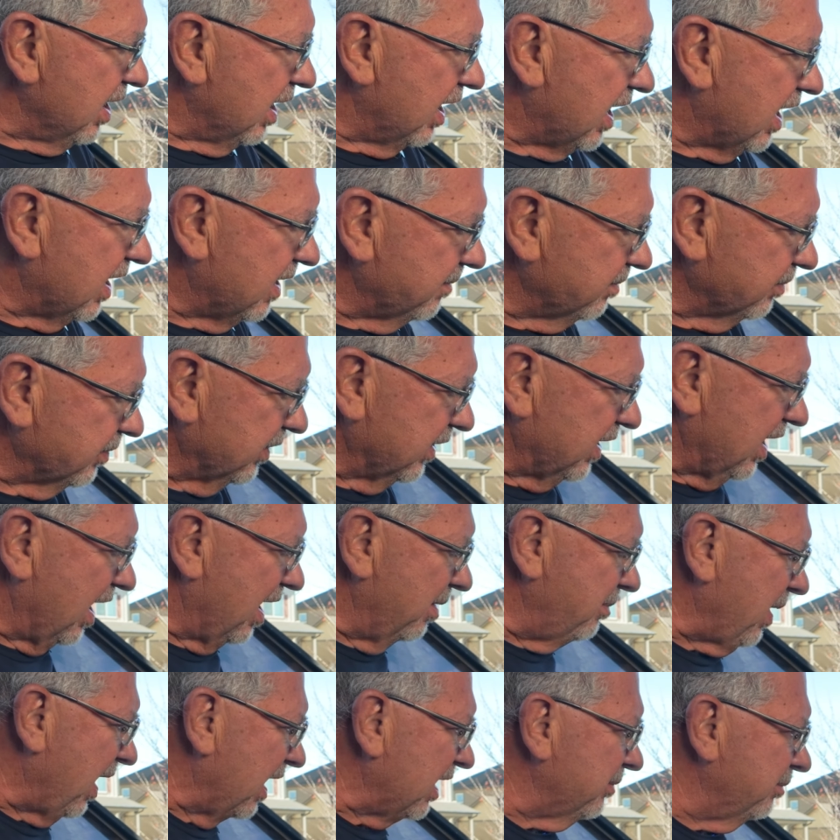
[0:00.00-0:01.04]

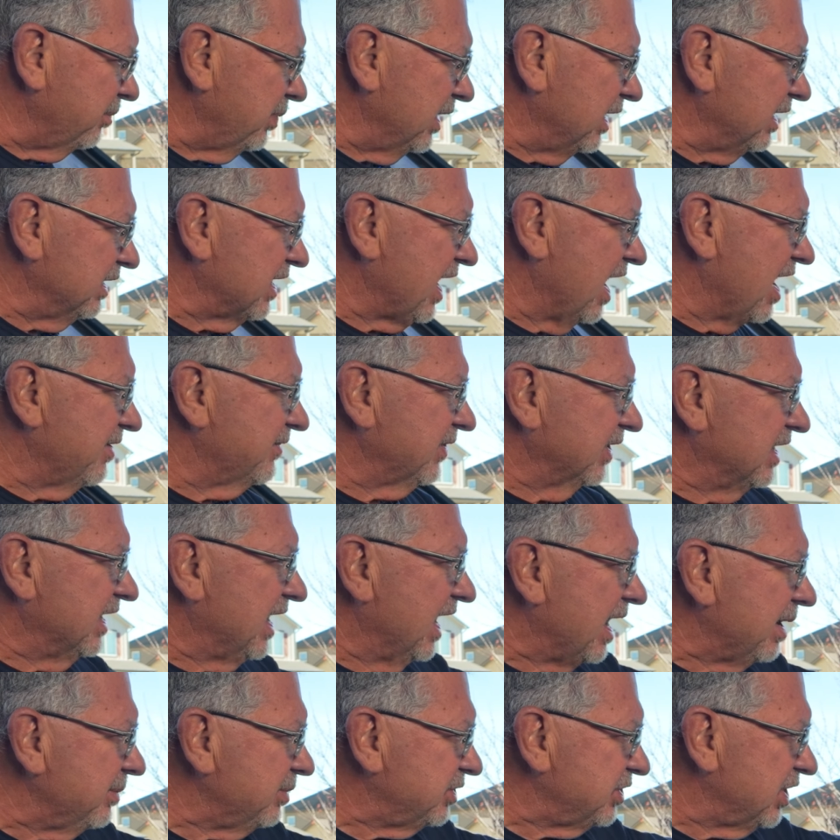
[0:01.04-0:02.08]
about it being kind of a
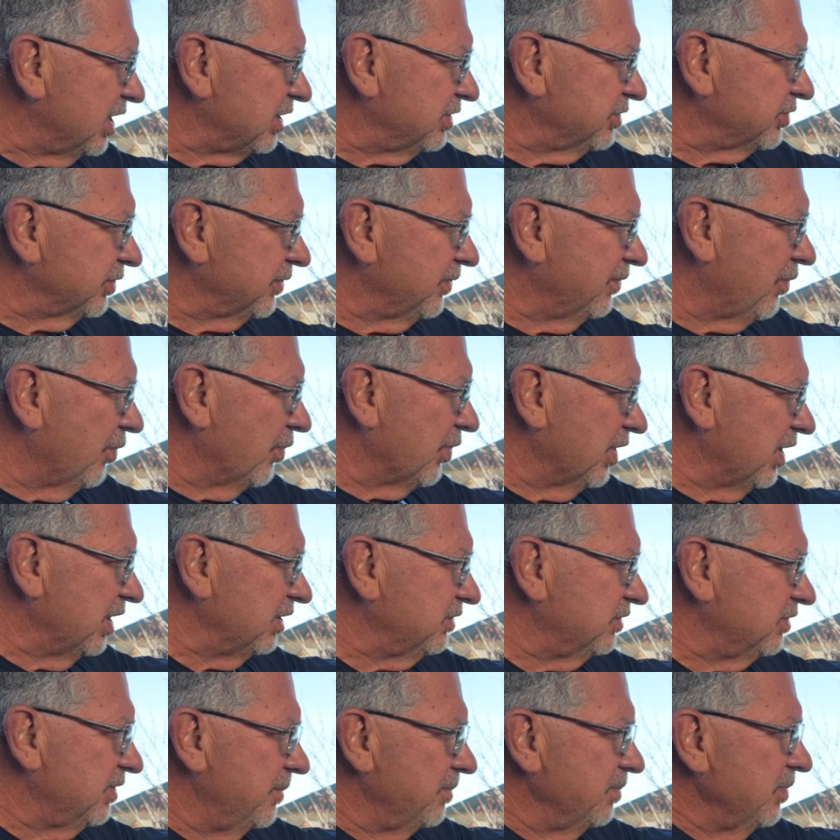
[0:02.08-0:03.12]
game changer for
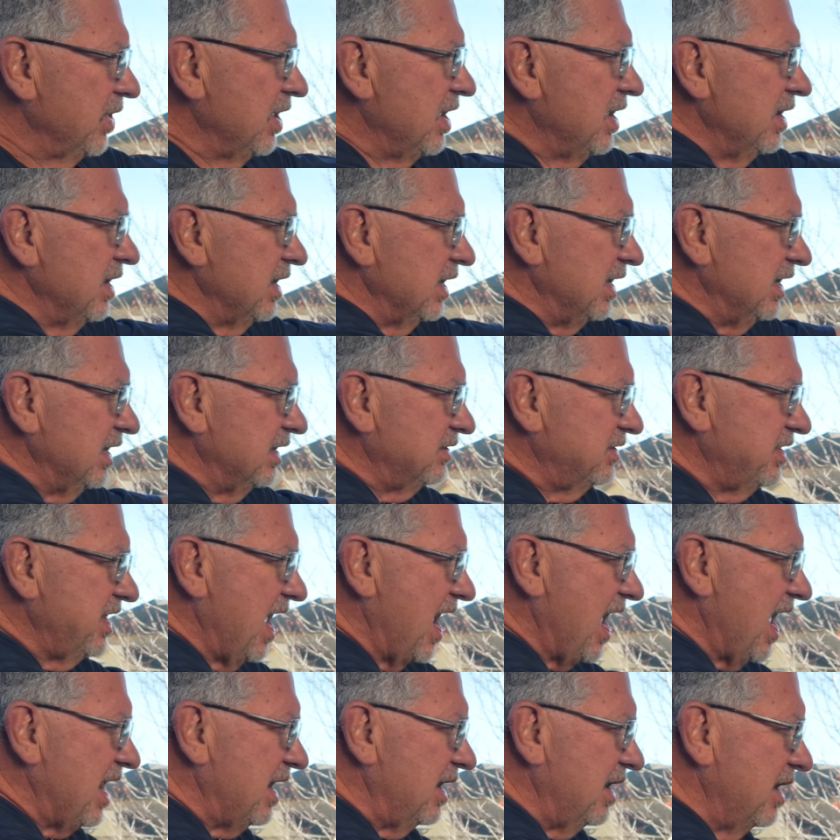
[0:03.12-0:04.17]
us is
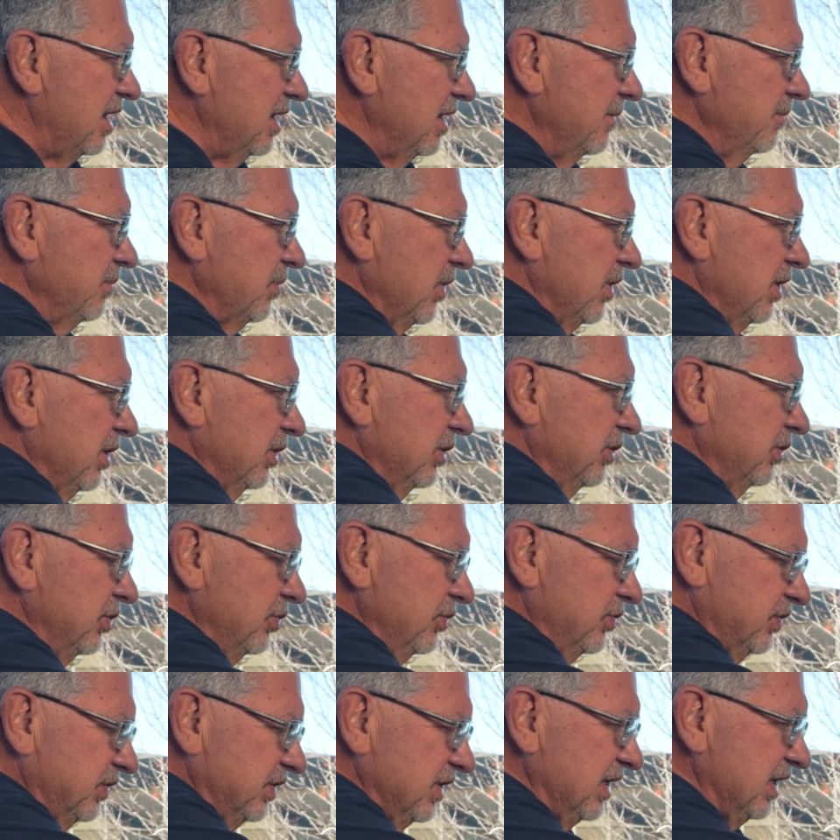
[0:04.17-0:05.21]
that
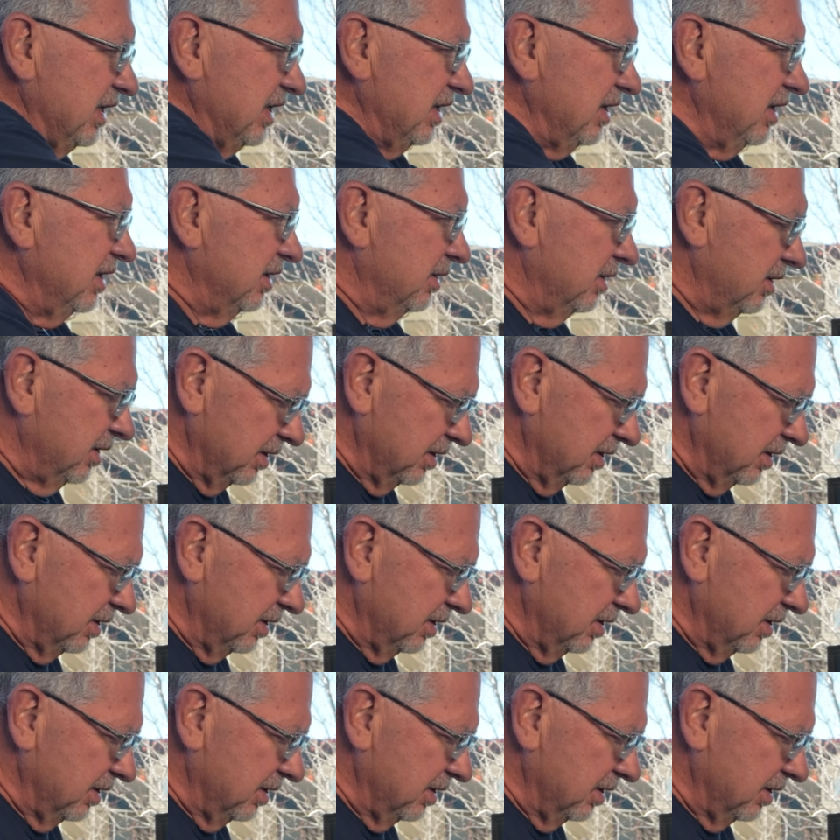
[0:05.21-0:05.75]
you see